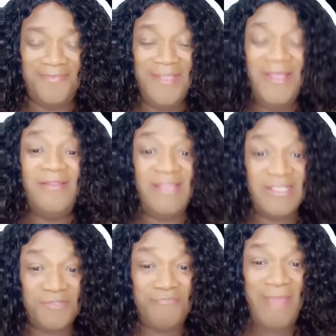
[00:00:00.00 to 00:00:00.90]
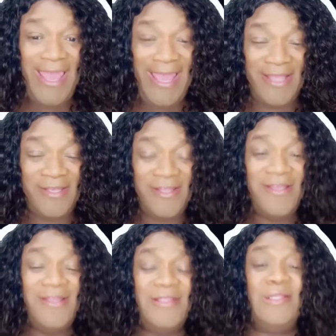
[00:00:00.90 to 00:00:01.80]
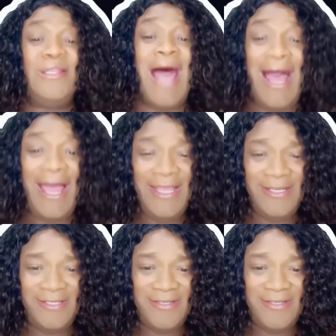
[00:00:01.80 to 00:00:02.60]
This man lied.